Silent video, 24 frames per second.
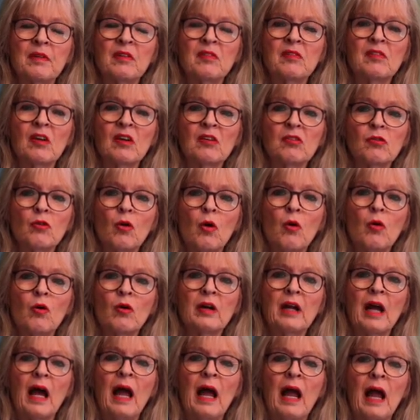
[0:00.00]

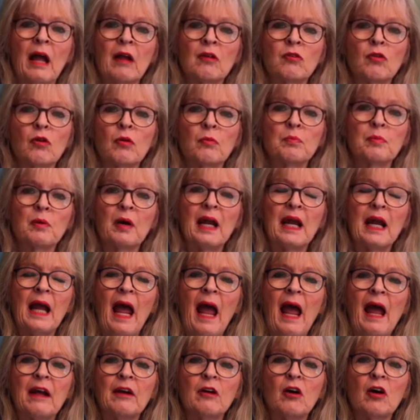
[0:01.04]
disorder, to bring
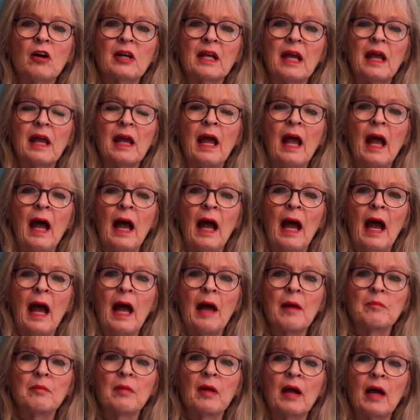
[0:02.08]
anarchy
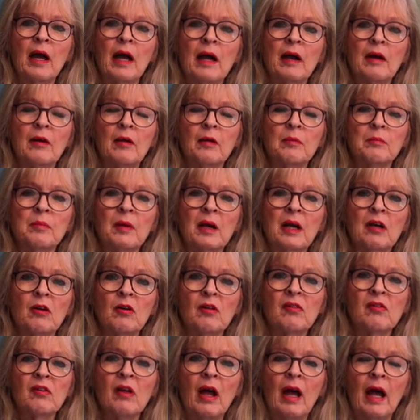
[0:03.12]

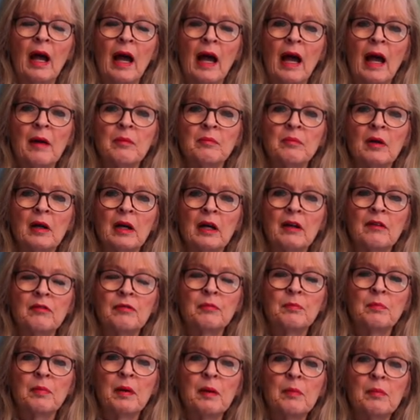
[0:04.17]
because
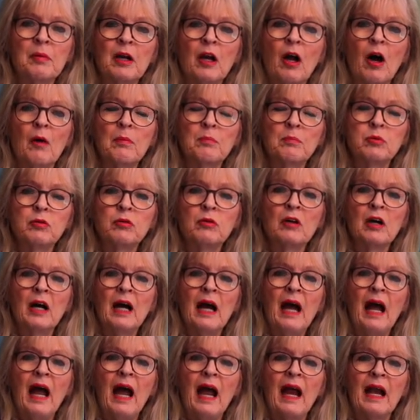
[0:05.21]
if people are
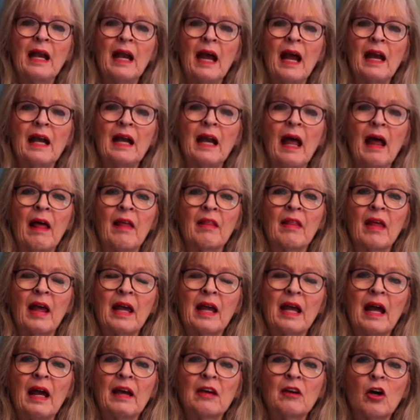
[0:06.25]
poor and they
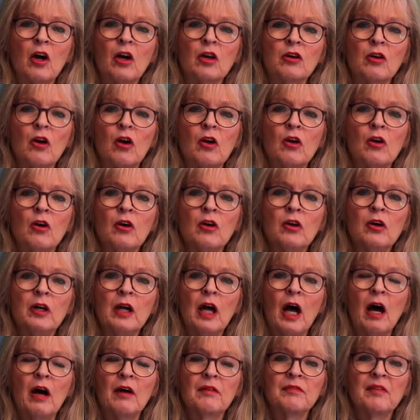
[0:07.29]
cannot earn,
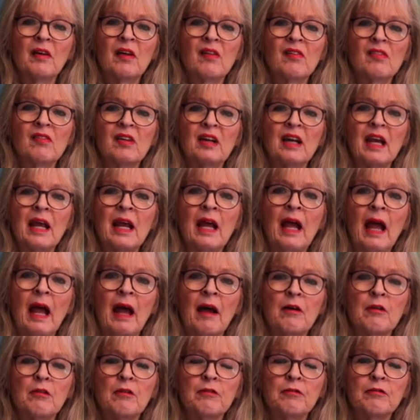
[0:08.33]
obviously
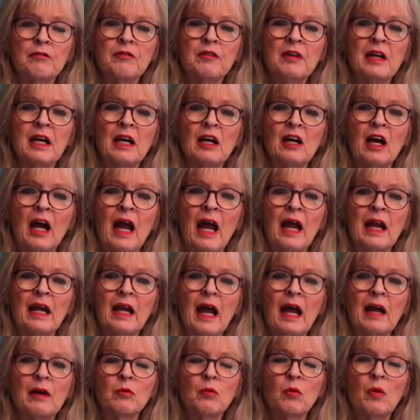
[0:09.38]
fear and
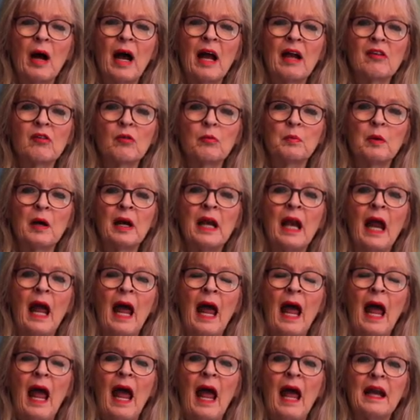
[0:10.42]
widespread
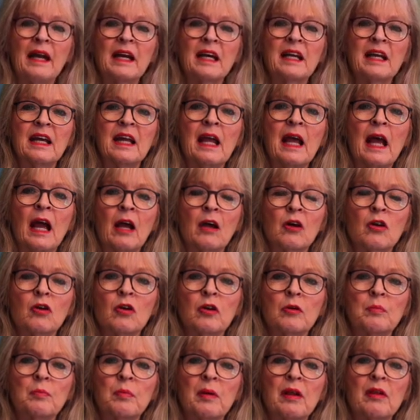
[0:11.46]
anarchy
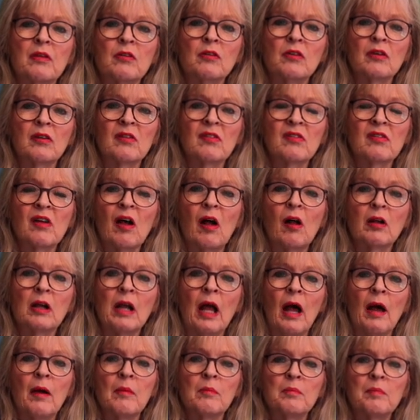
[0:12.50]
could be the result.
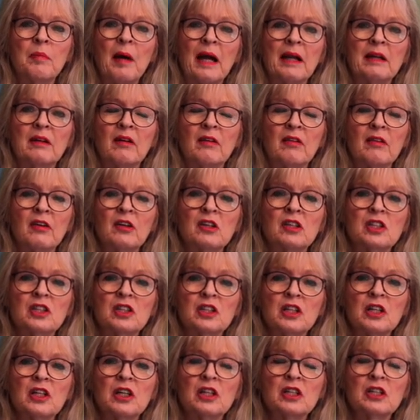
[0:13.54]
But the
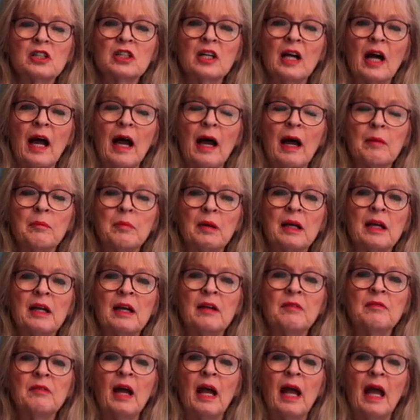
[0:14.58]
church, I
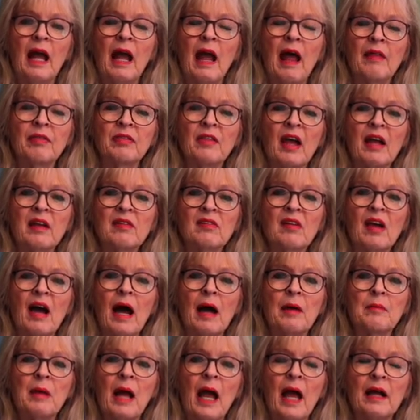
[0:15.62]
believe, at that
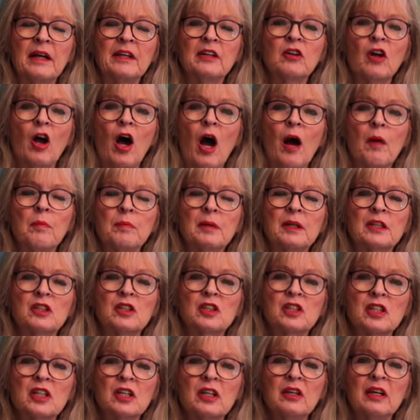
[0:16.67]
time had an
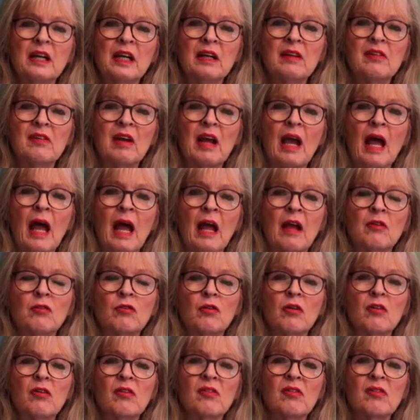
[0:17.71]
opportunity
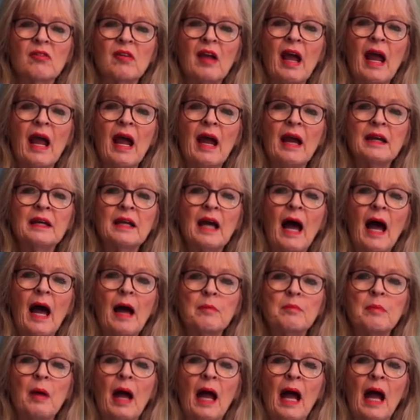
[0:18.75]
to stand
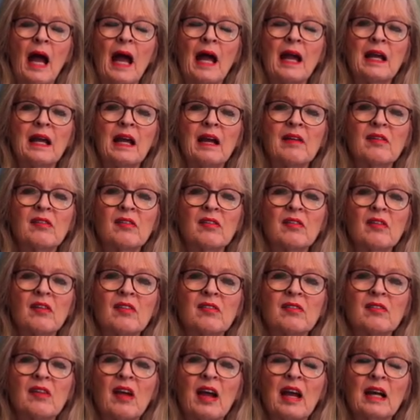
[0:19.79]
up against
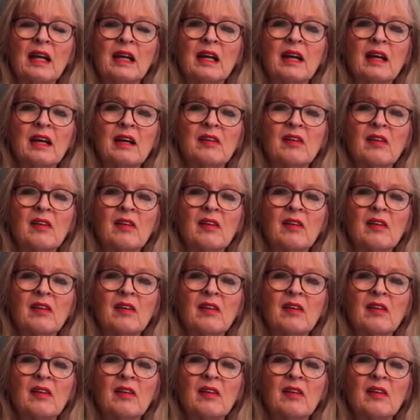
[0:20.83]
this deadly